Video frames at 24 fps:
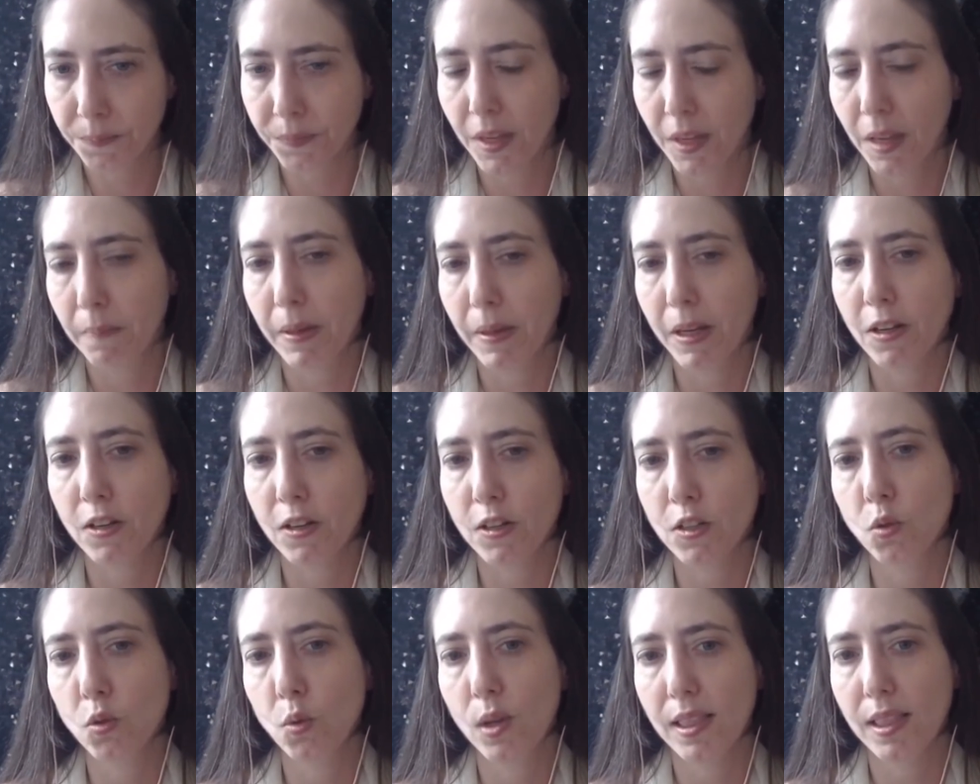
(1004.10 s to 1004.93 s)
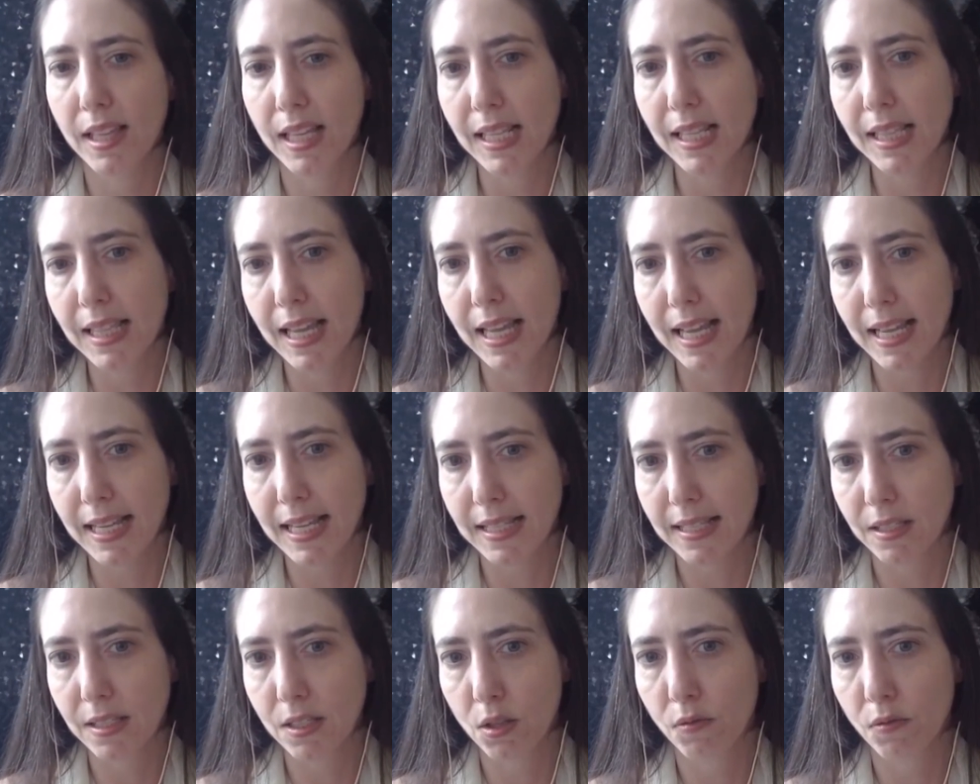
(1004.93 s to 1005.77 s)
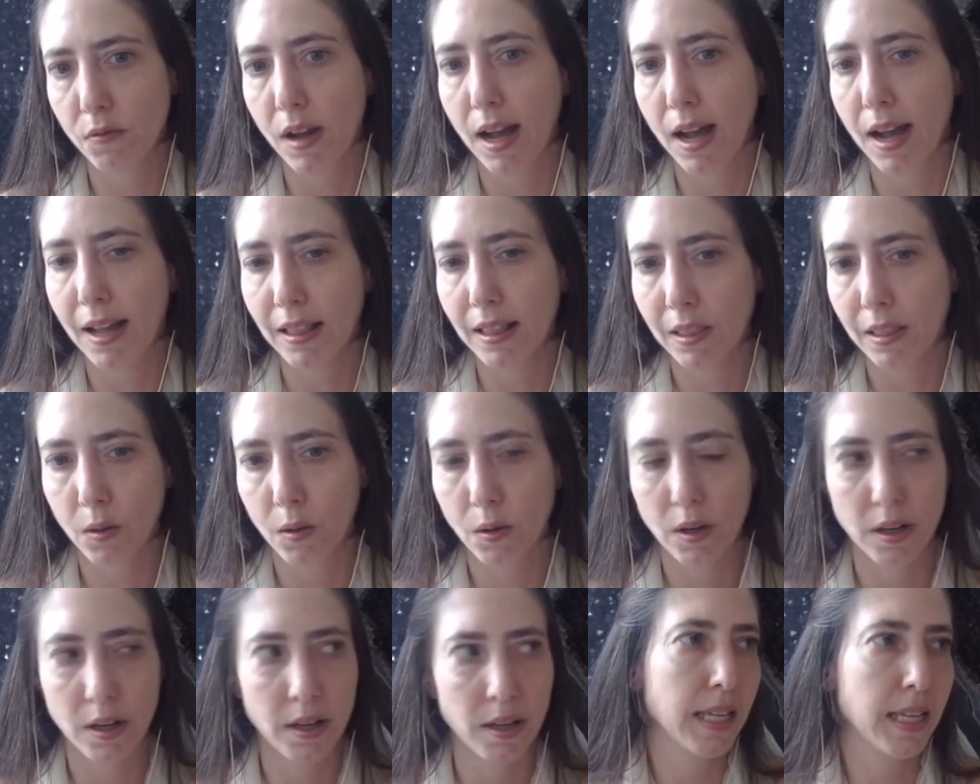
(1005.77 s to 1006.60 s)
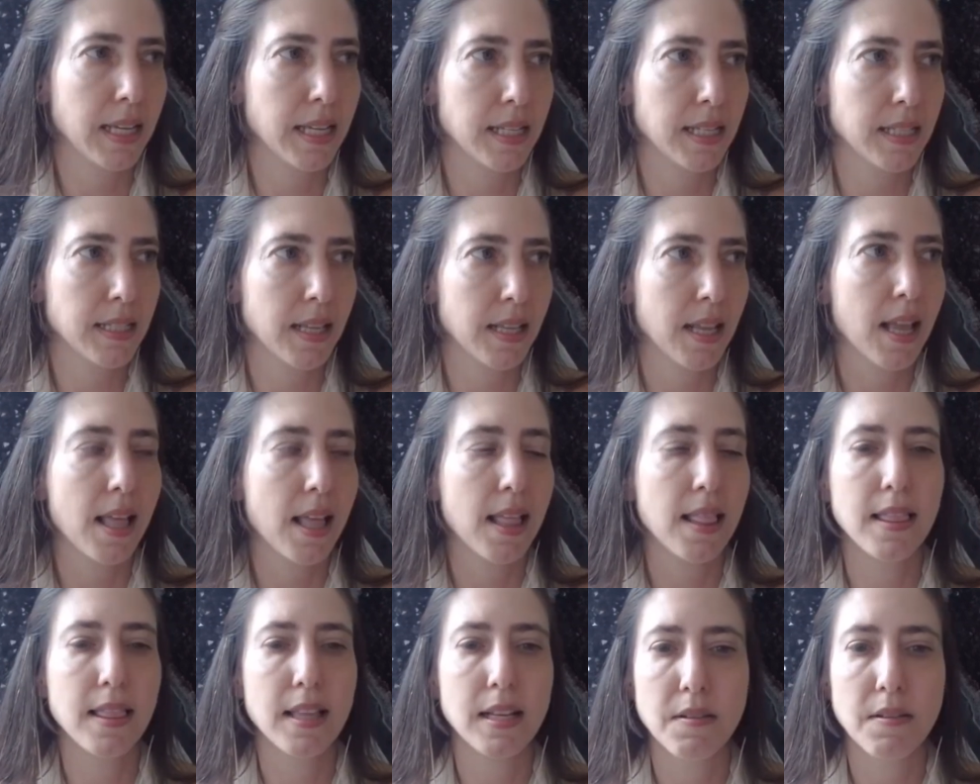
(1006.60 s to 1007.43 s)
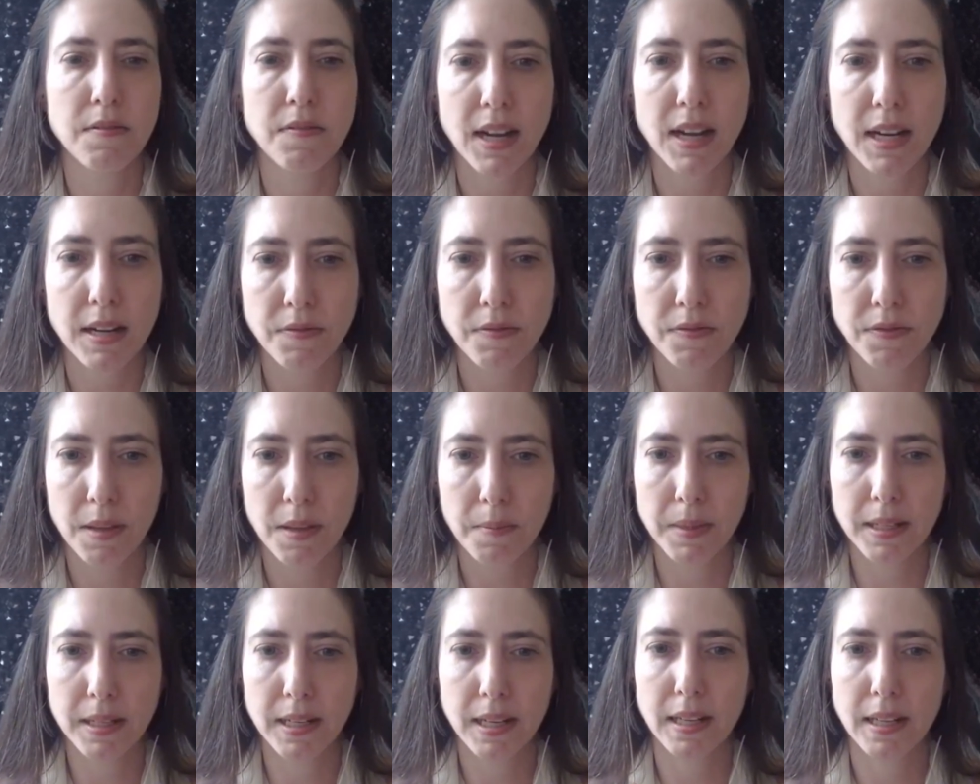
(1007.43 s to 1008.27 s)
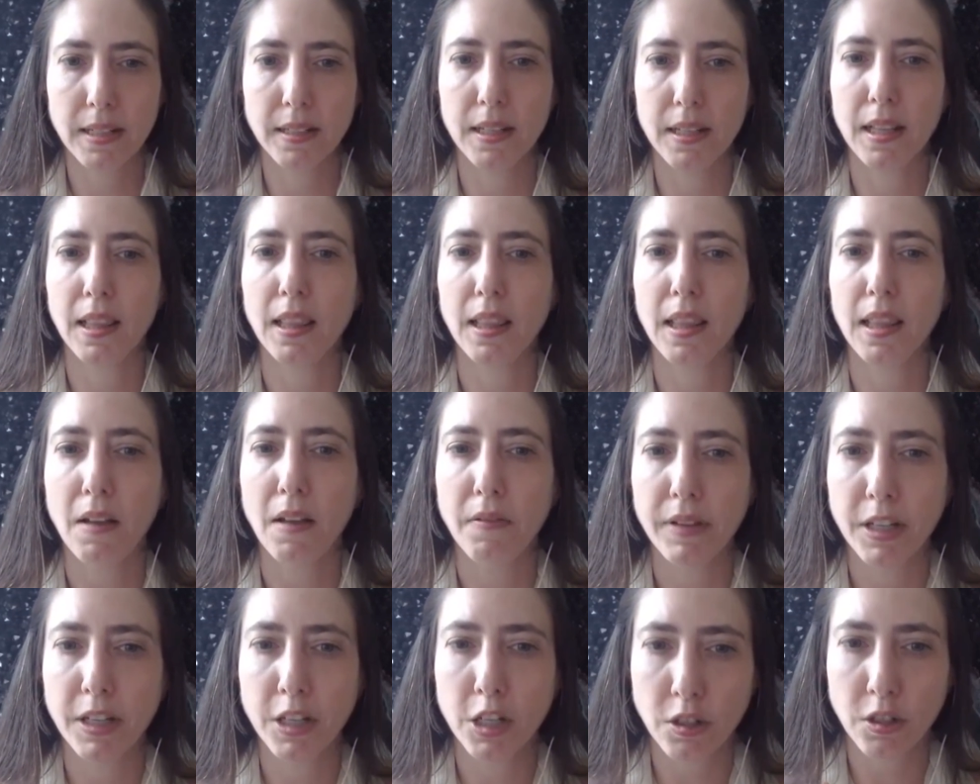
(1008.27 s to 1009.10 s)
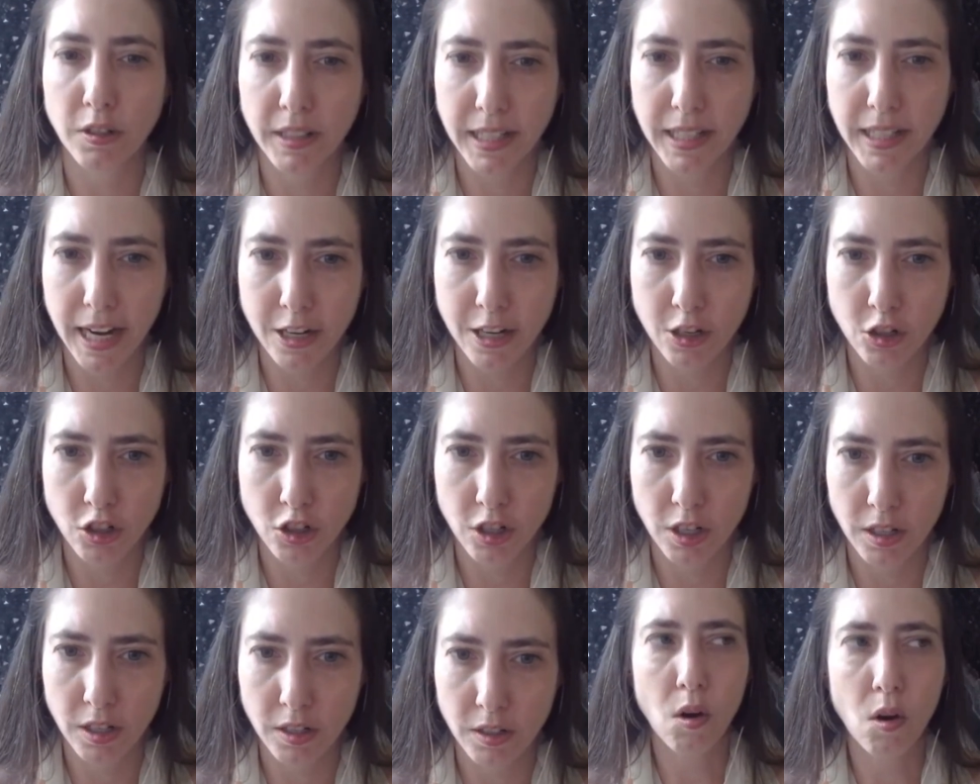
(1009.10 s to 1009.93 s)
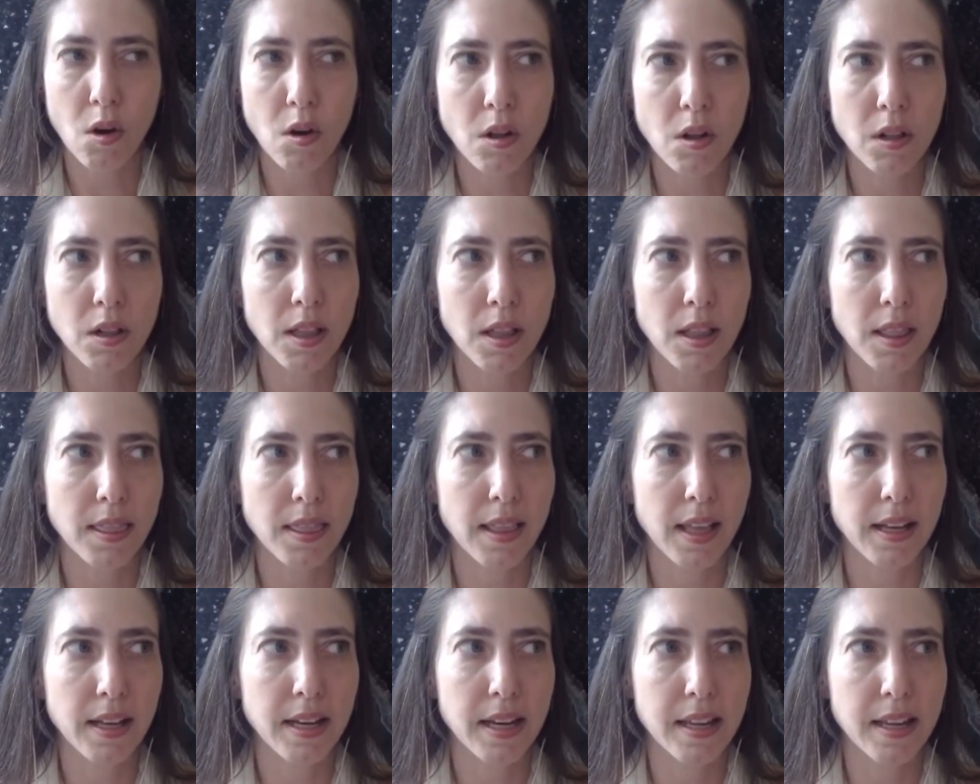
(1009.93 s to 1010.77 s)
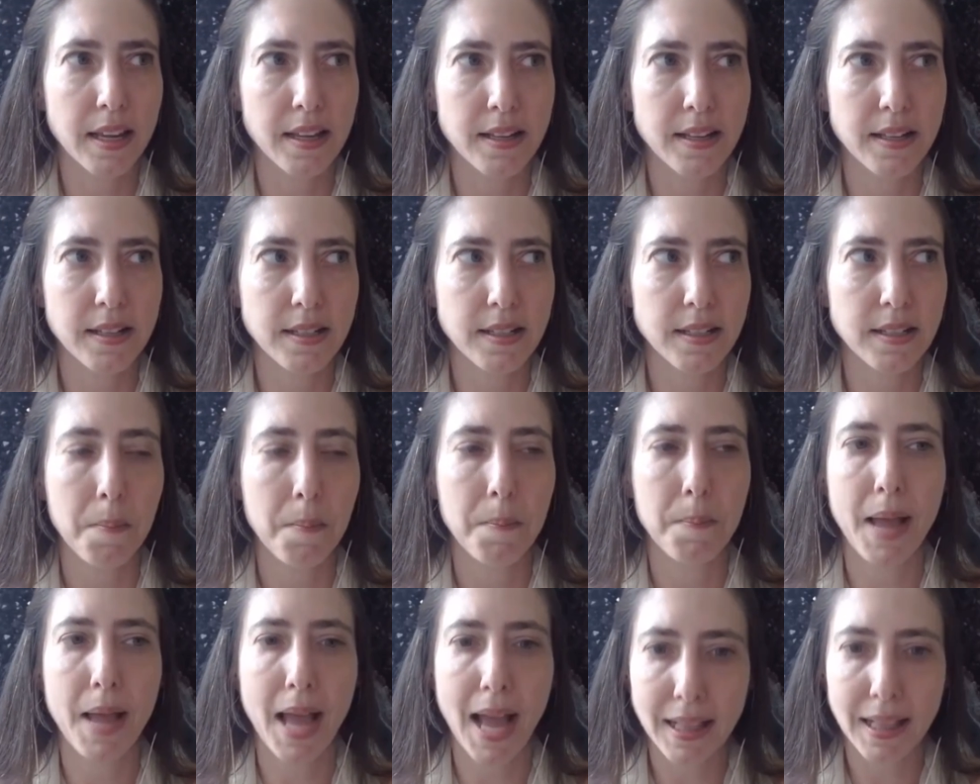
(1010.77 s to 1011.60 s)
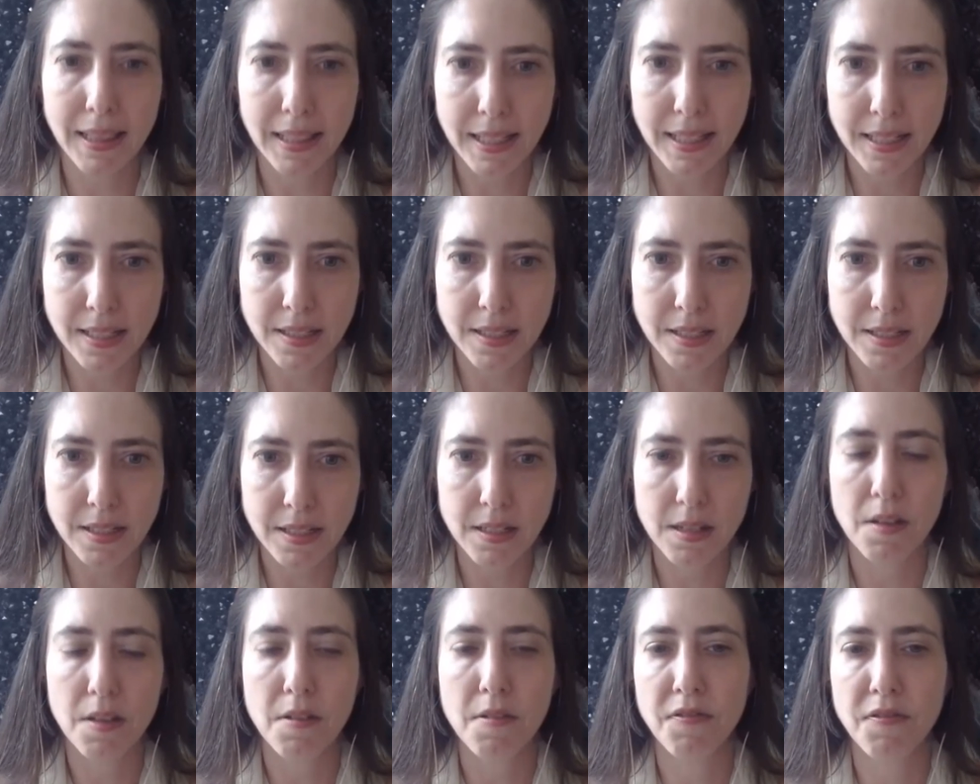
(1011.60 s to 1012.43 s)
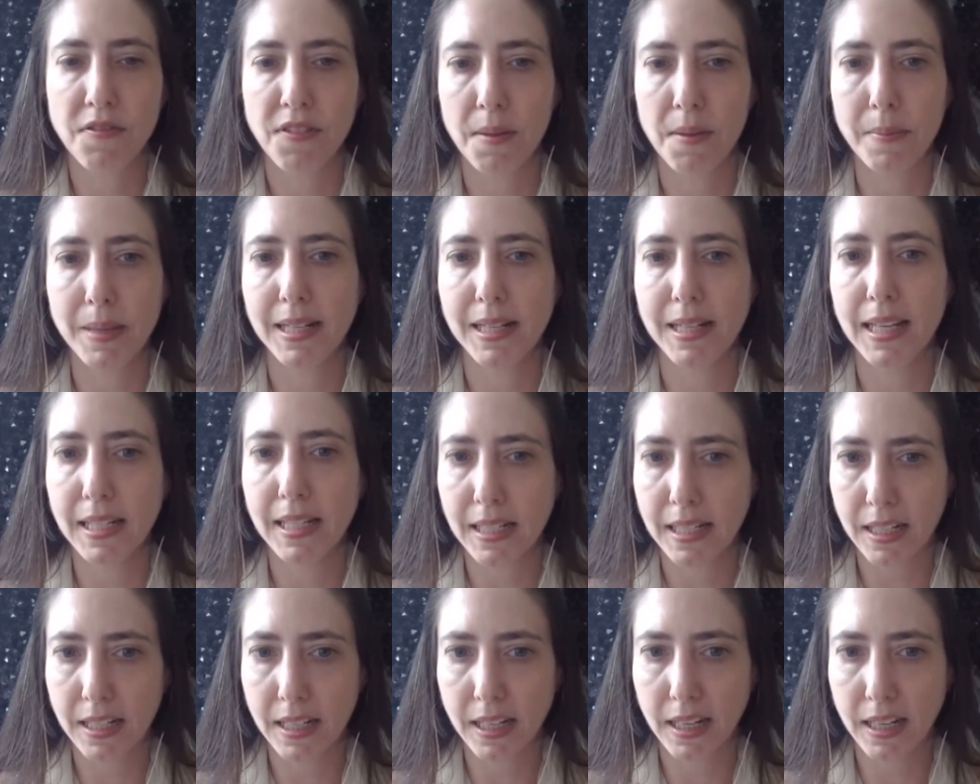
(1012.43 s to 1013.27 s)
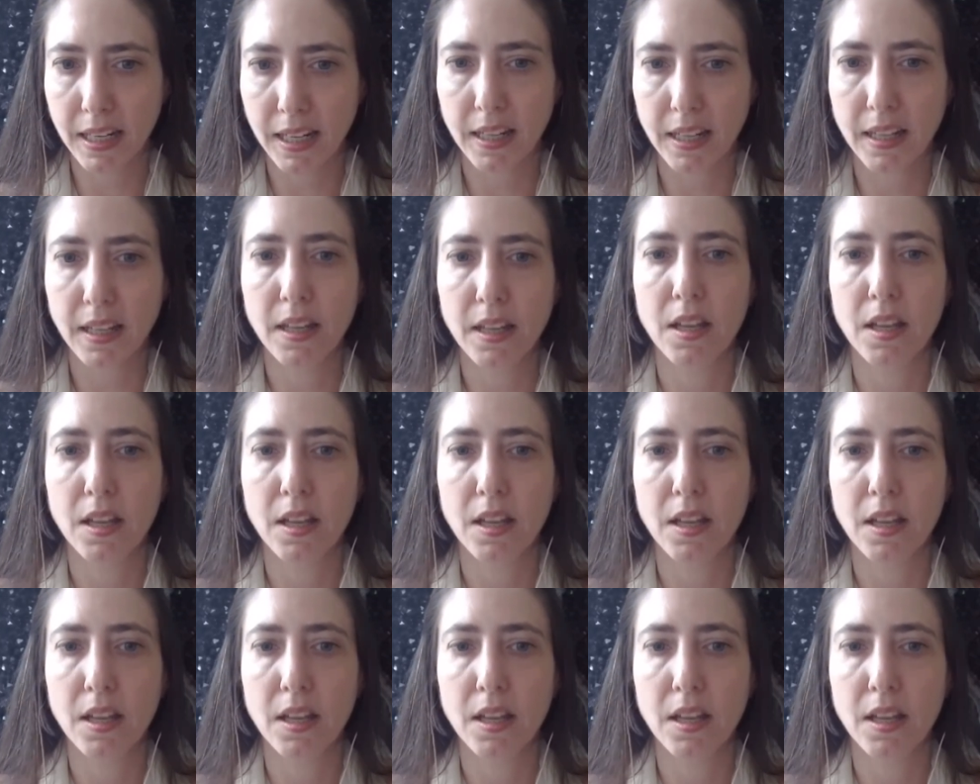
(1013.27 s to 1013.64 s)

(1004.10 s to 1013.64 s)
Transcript: Because within the essence of Hathor is the divine feminine, loving creation, all that is balanced femininity